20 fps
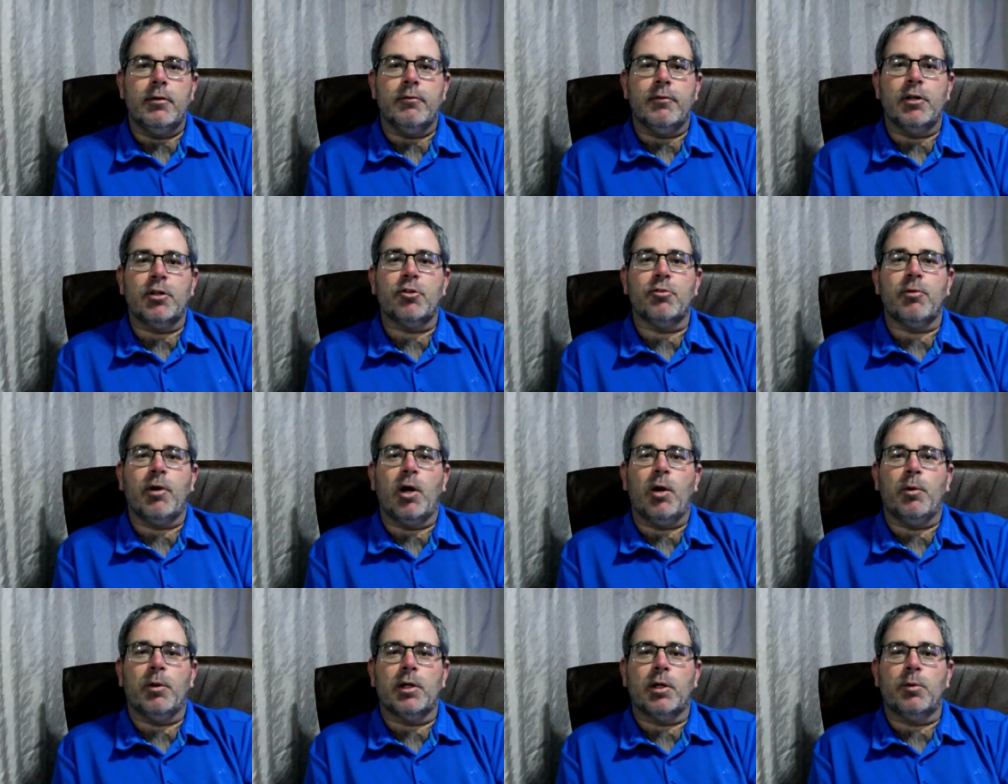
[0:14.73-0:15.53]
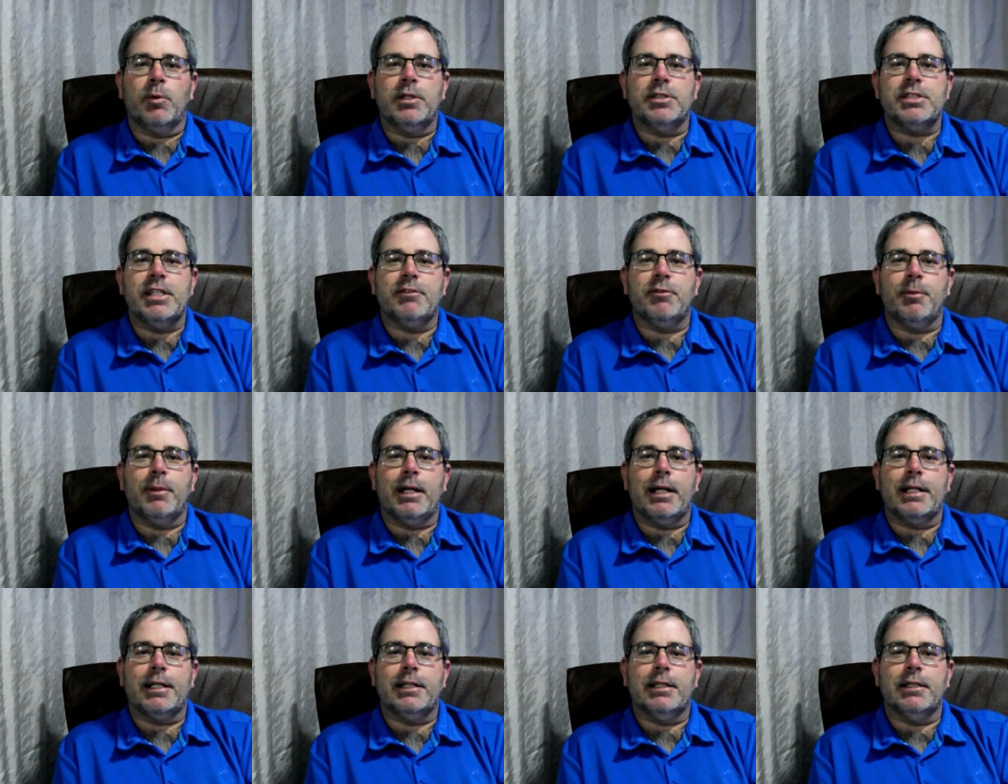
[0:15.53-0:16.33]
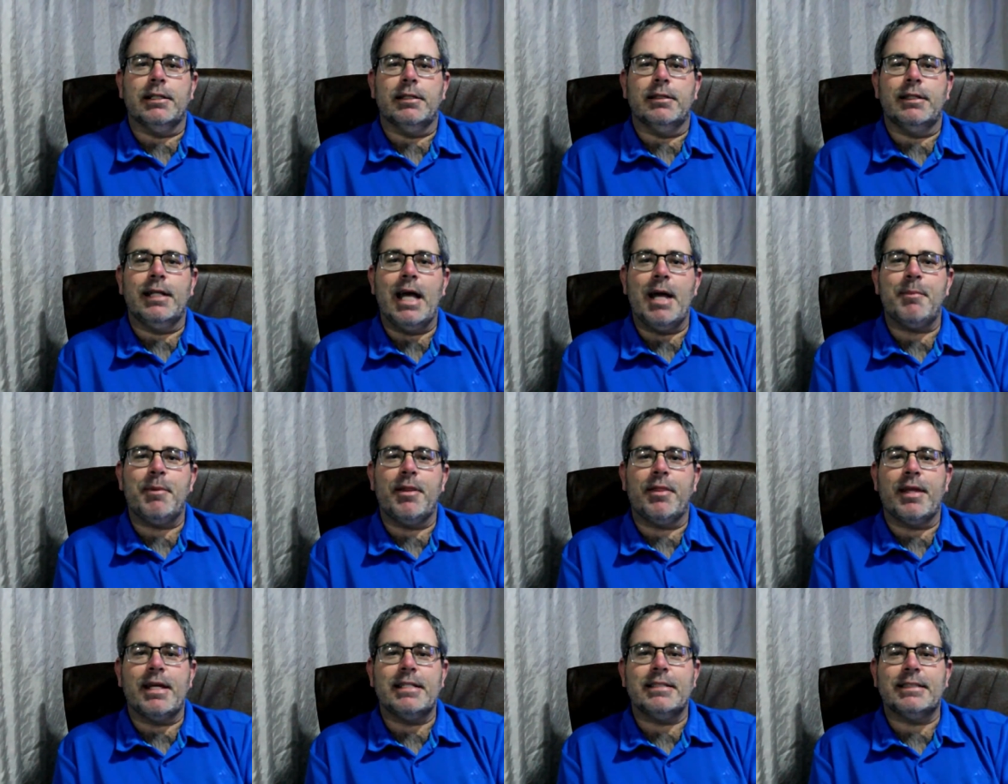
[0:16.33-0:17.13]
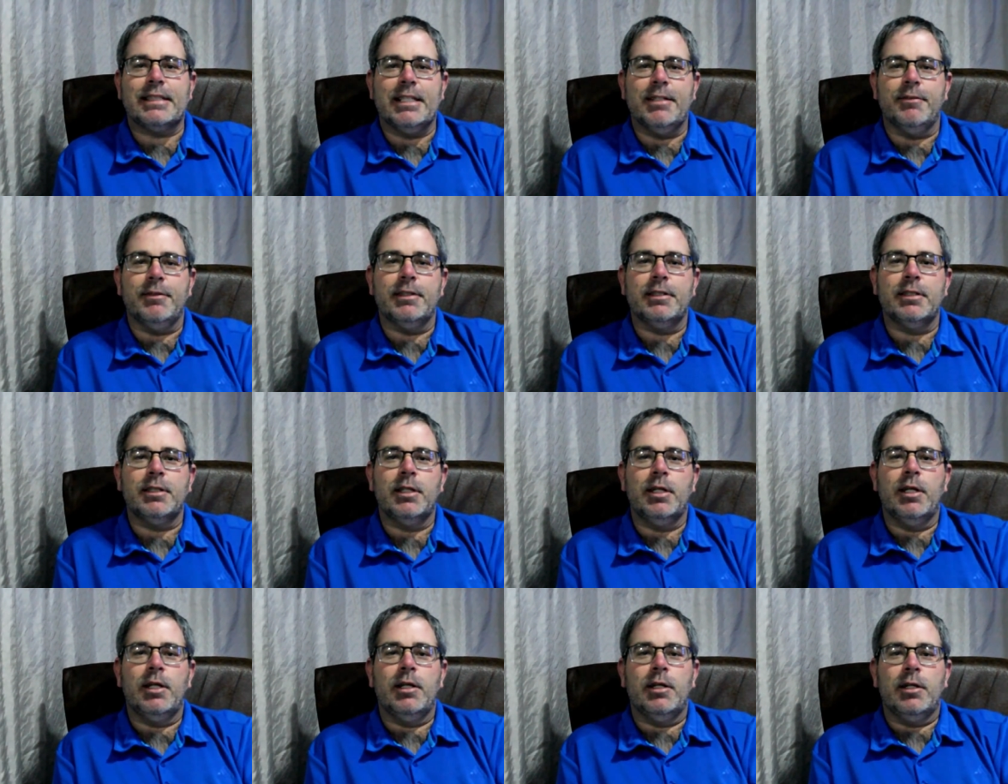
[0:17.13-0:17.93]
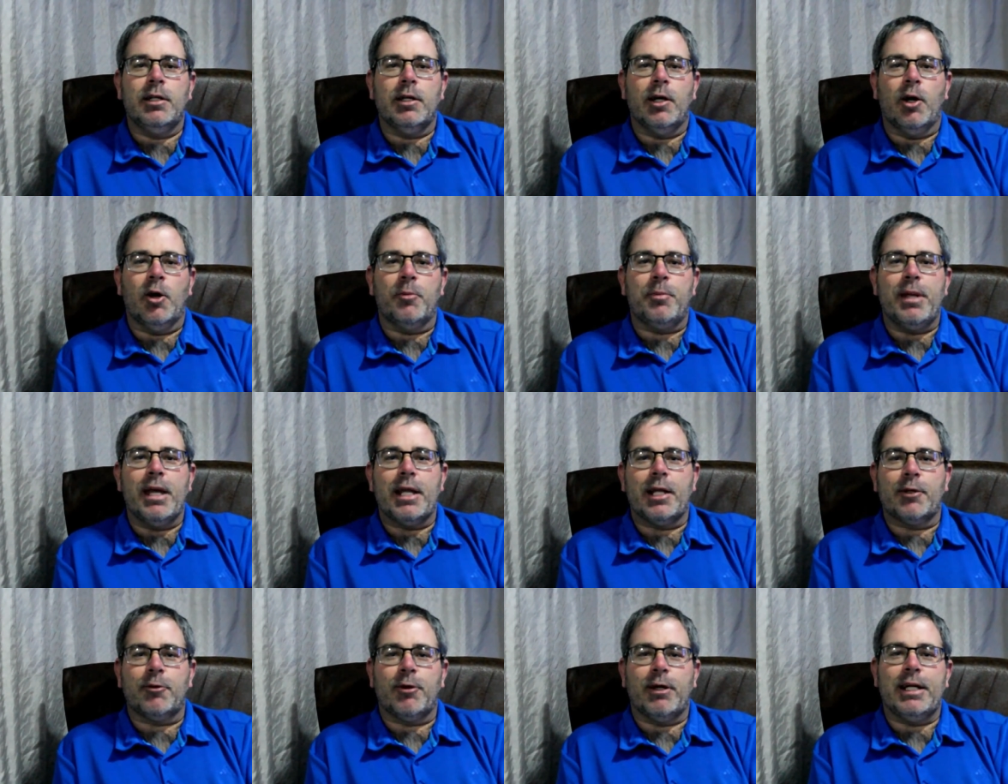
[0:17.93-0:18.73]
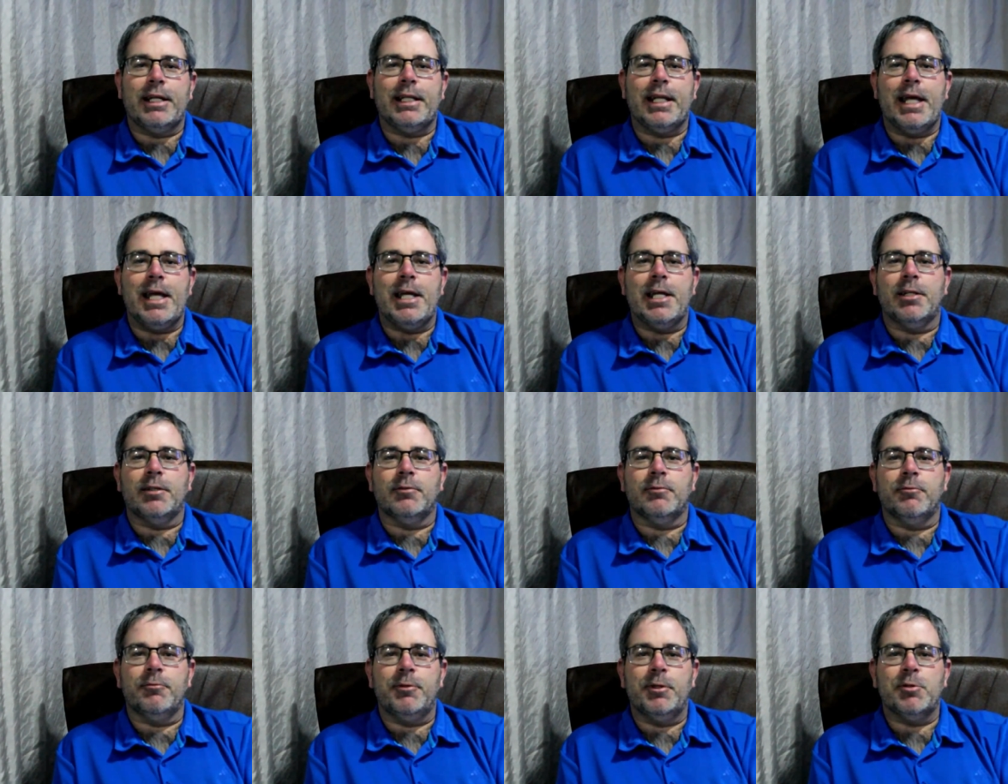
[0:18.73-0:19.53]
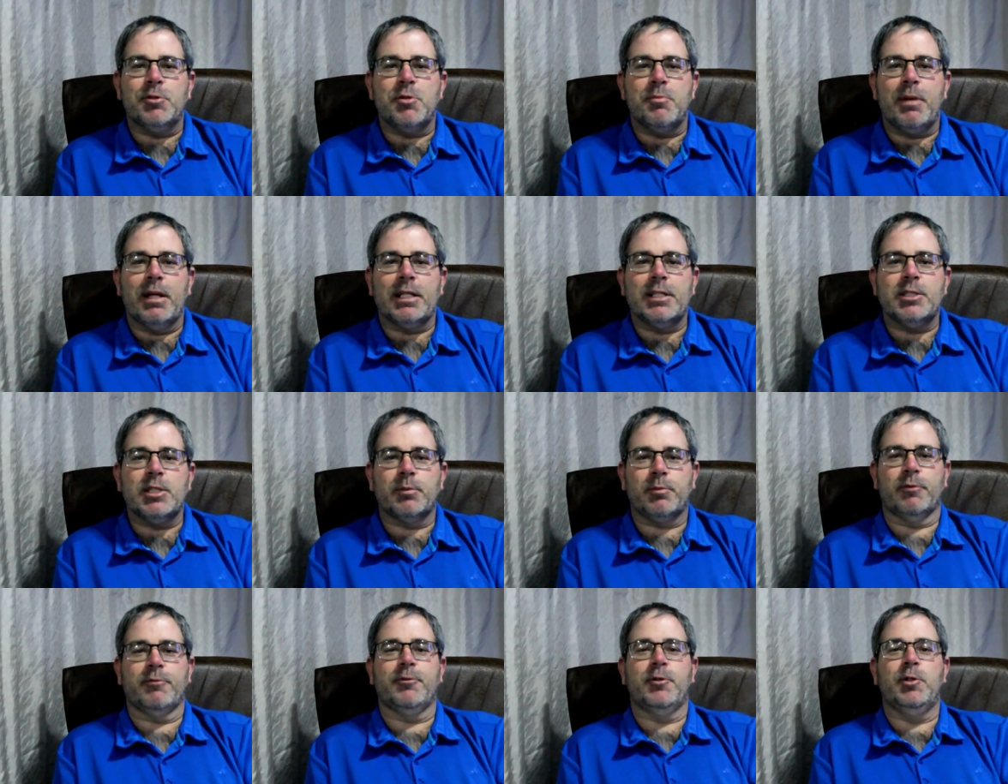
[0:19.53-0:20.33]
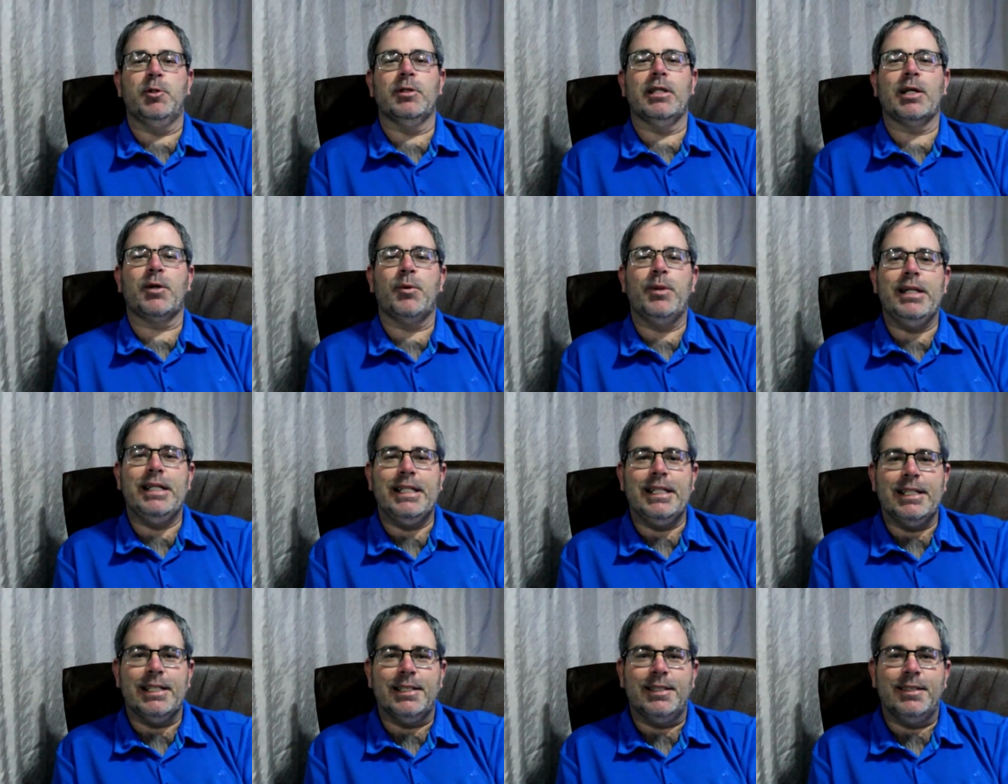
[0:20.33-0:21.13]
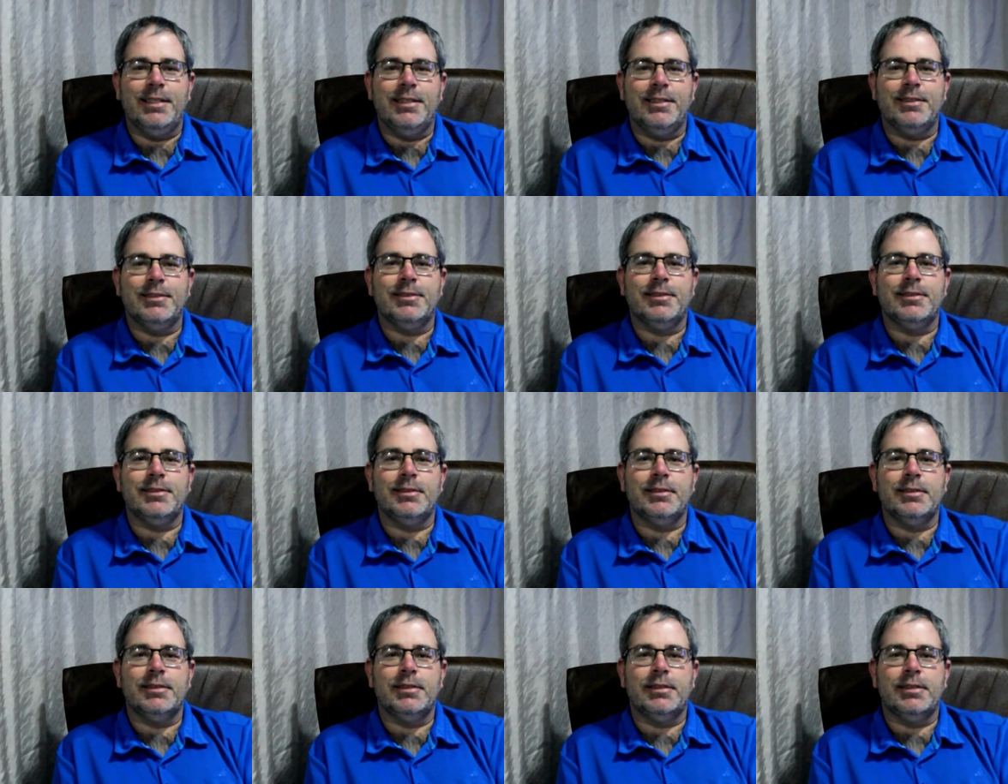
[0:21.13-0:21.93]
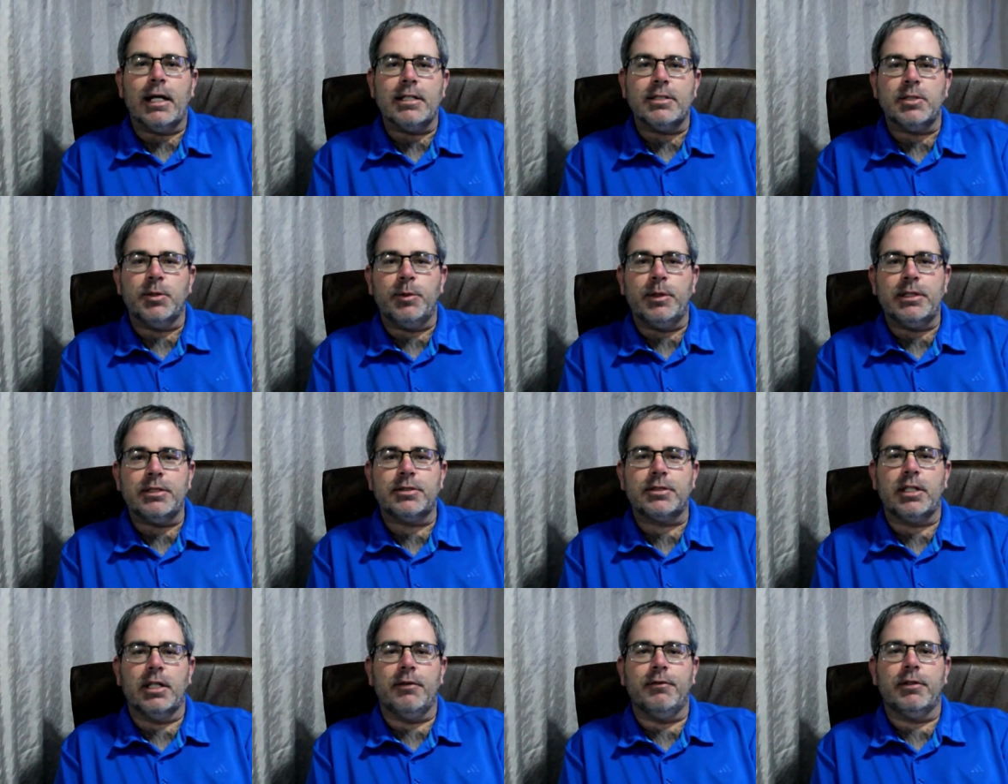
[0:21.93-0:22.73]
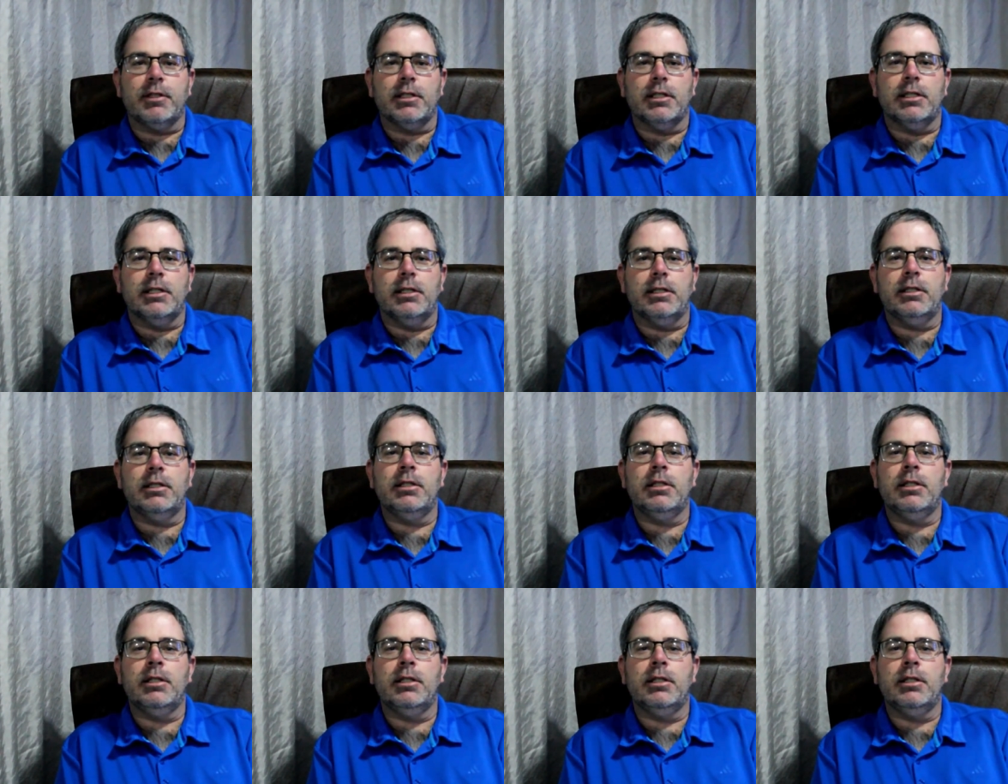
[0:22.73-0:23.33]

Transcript: First of all, I want to wish everybody a happy Thanksgiving. I hope you had a great day and filled your bellies up with food like we did. Guys, so we discovered a,